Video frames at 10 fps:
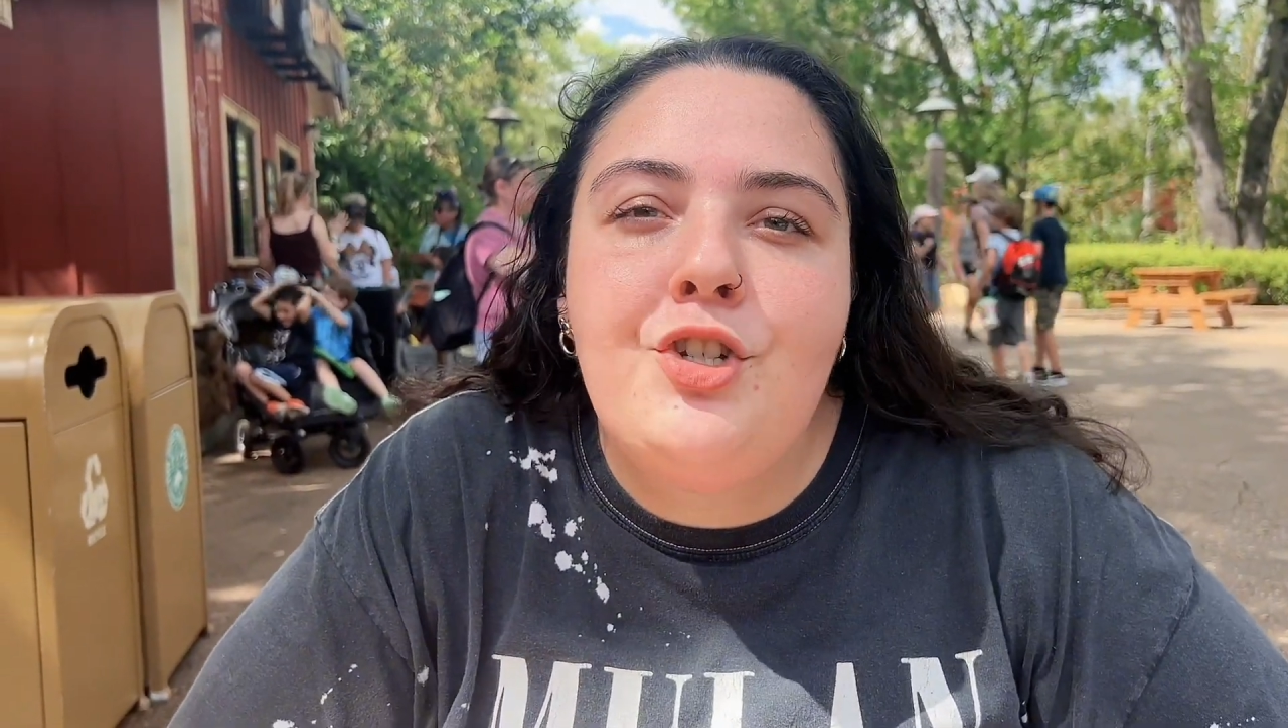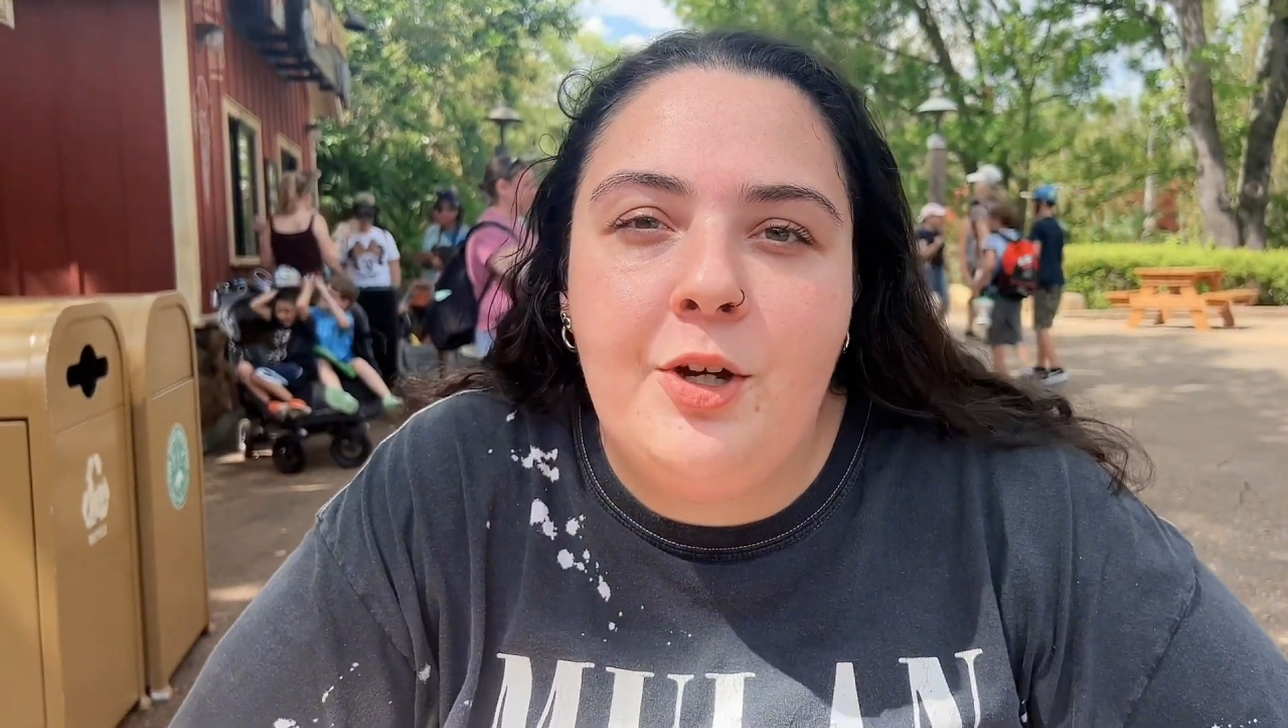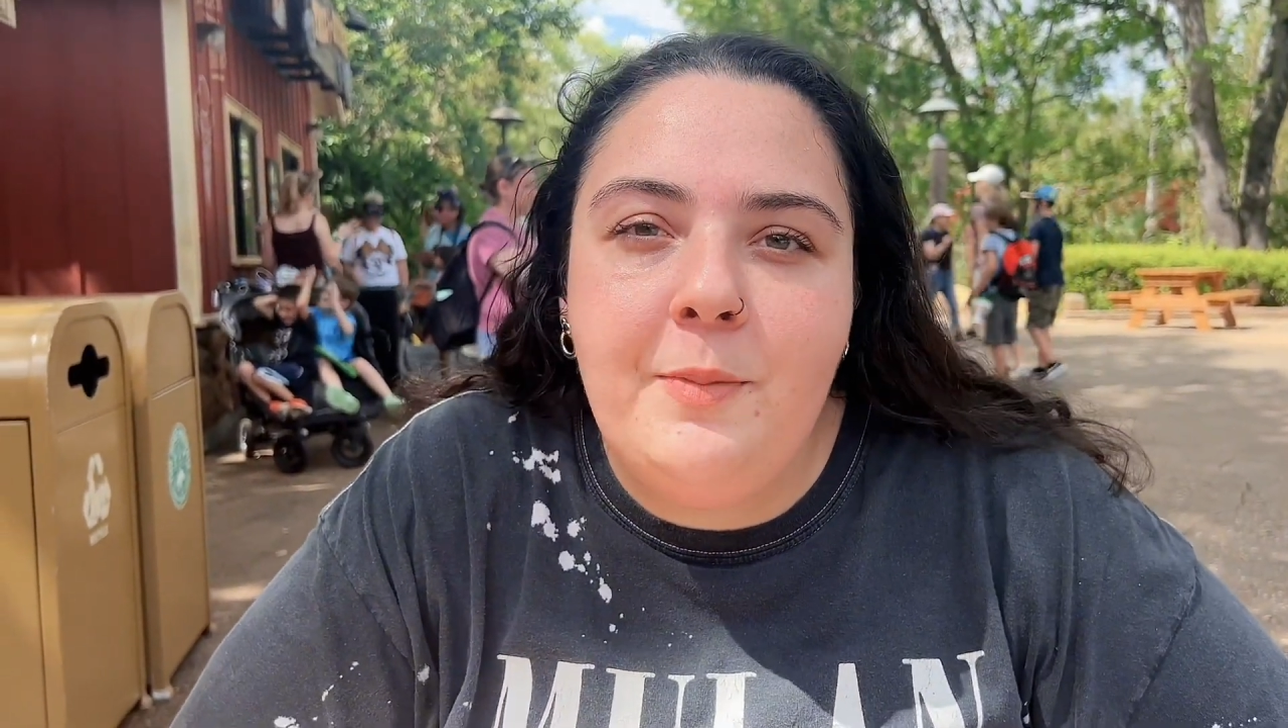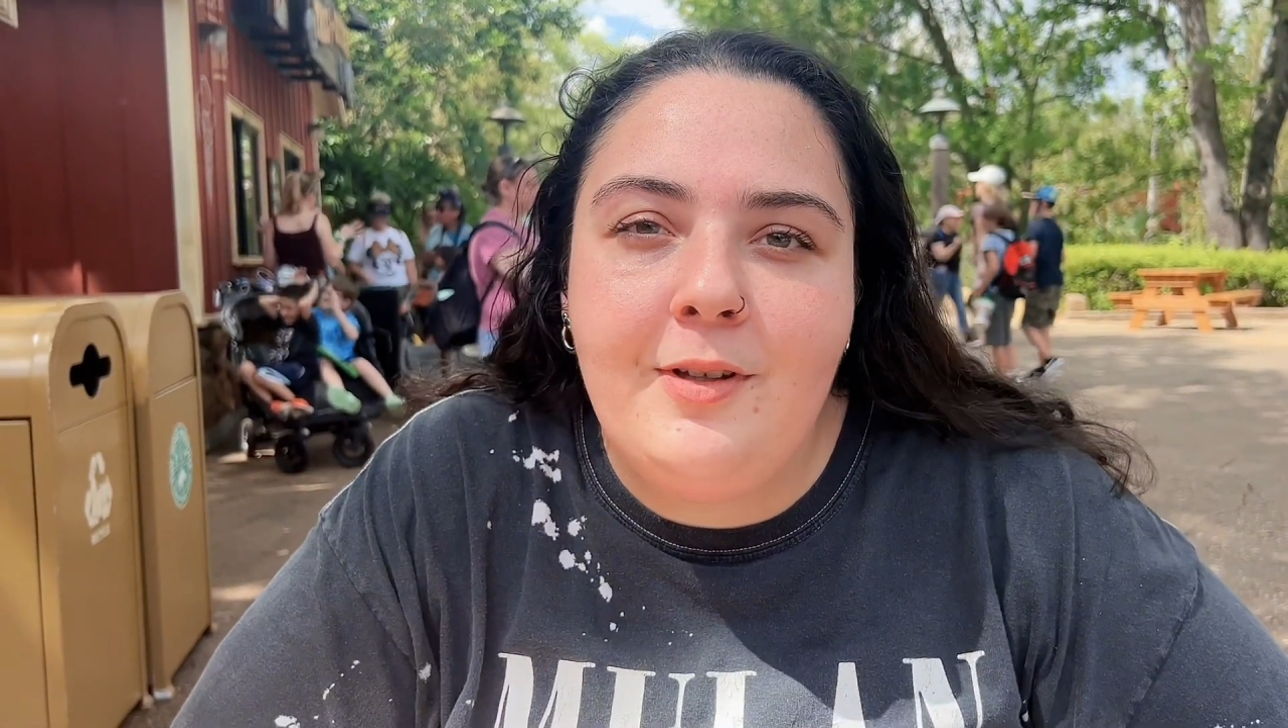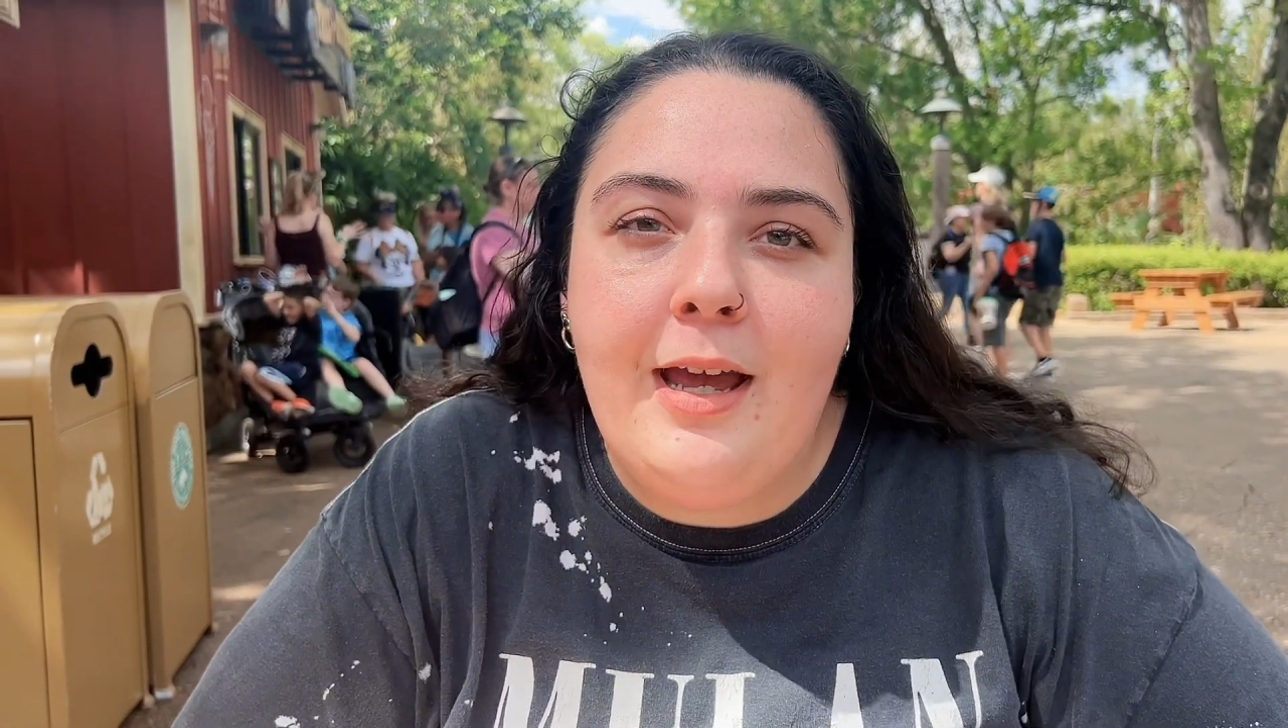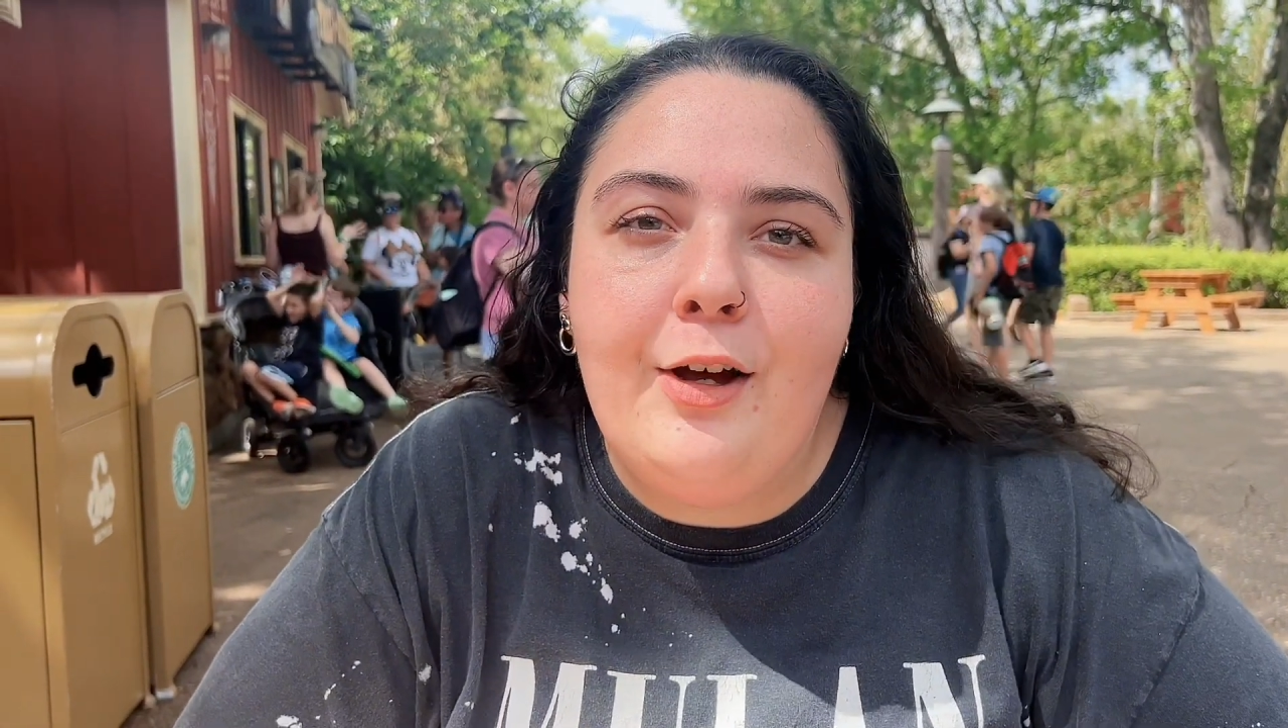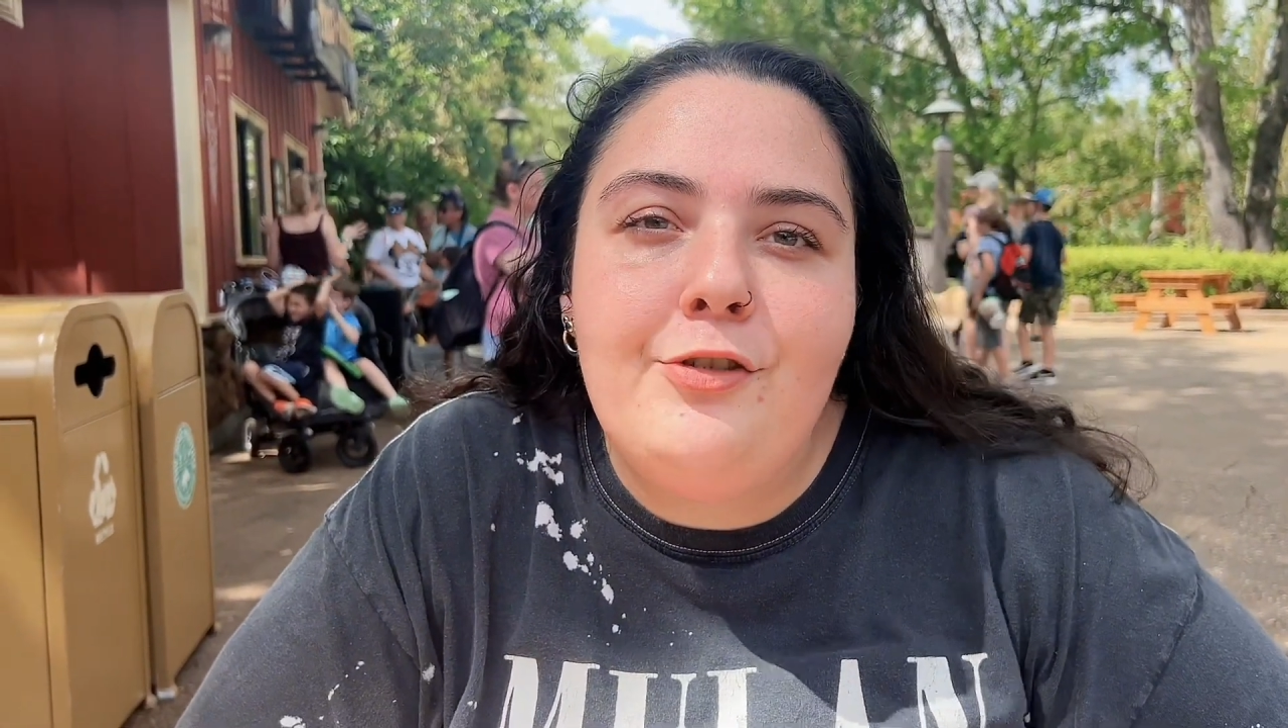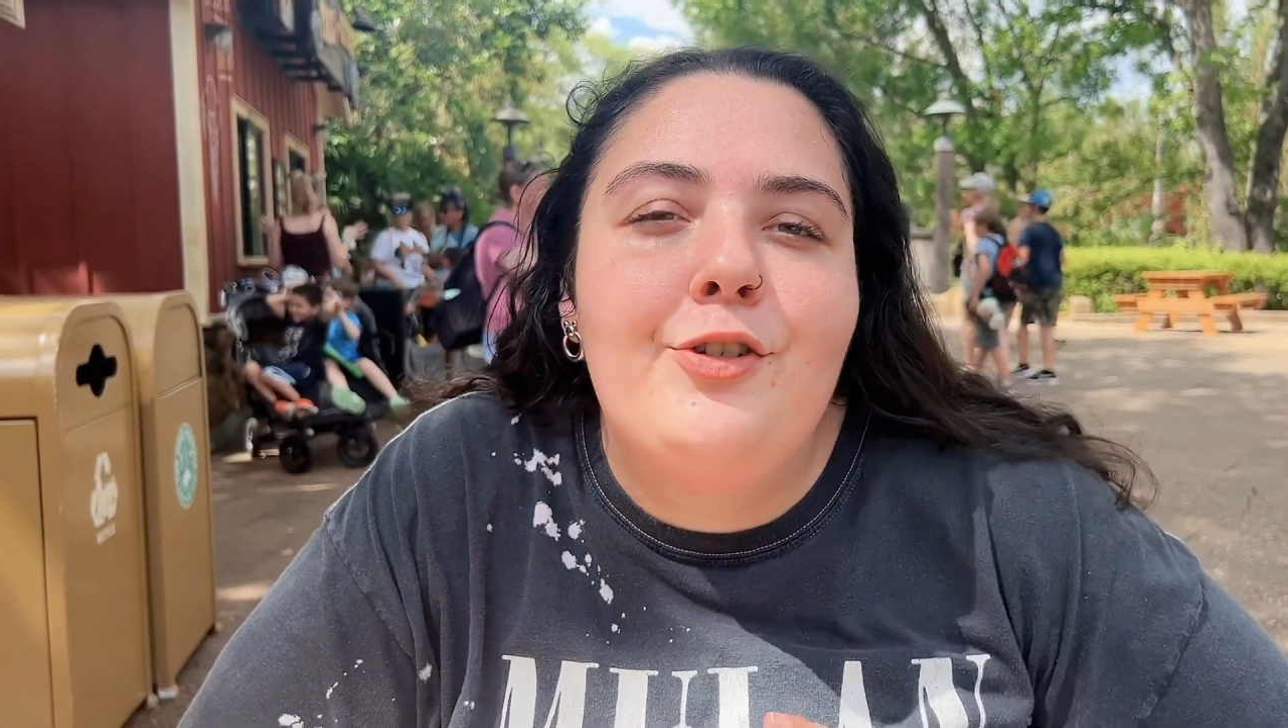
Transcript: Chip and Dale,